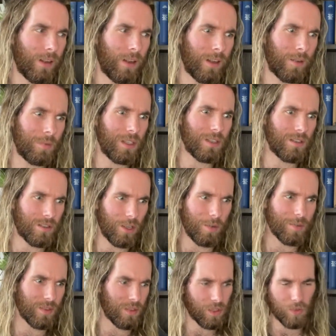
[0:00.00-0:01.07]
in
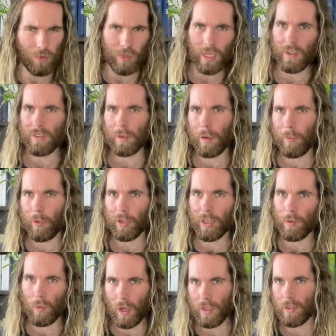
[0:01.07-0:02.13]
terms of just looking after my
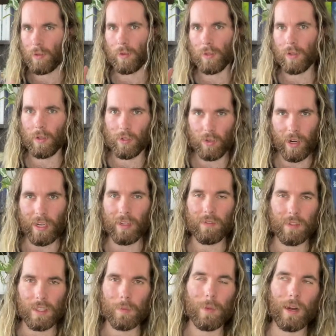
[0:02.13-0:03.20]
body whilst also training for
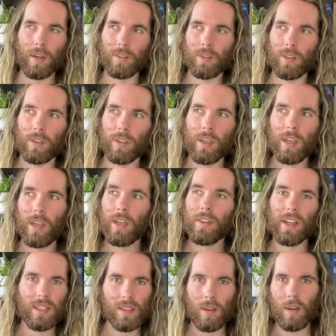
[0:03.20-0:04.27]
this marathon,
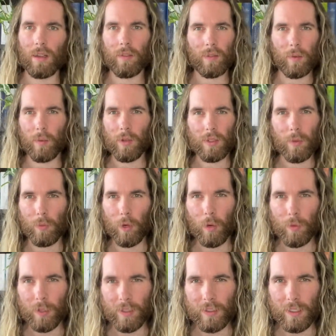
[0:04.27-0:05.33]
that's kind of the most
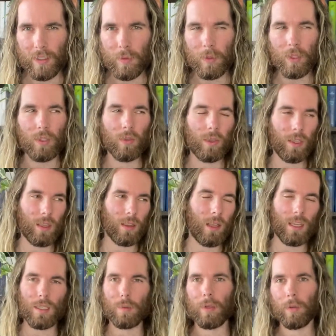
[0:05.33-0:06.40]
appropriate thing to be doing. I'd
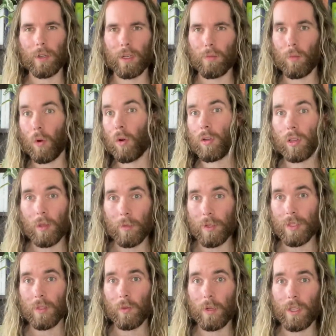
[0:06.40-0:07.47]
like to be running more
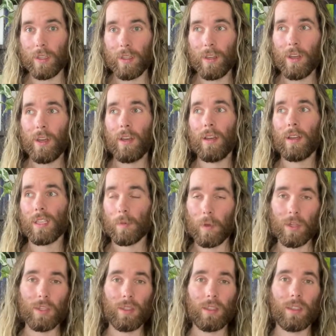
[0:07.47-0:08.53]
kilometers a week,
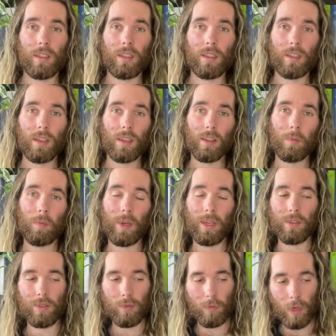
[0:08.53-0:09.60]
especially
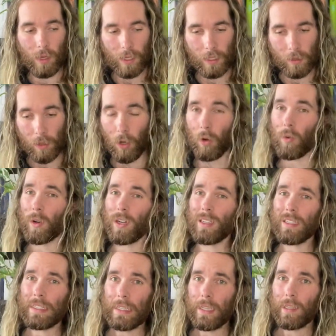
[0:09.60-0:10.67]
compared to my long
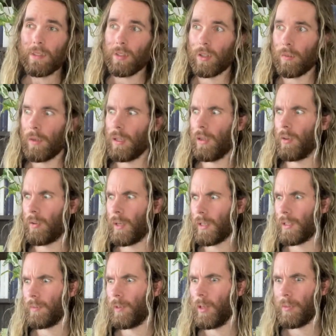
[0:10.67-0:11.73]
run. You know, my long run
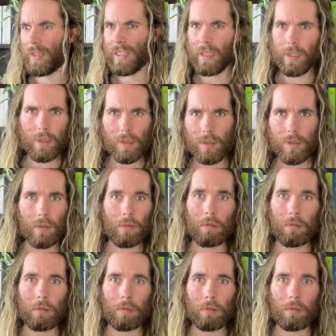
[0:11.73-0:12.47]
at the moment is